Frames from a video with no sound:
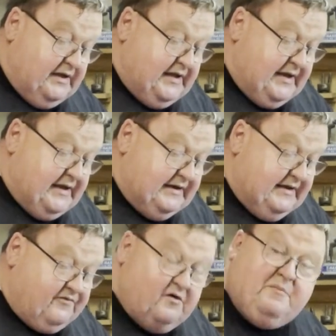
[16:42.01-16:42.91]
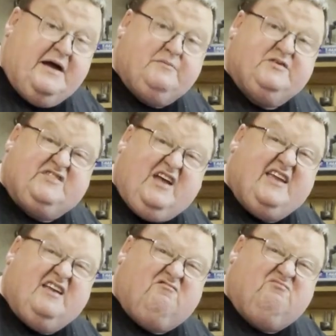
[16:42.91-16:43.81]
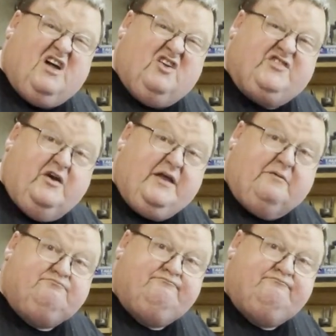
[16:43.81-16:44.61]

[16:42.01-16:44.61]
and if I've made a mistake, I'll tell you.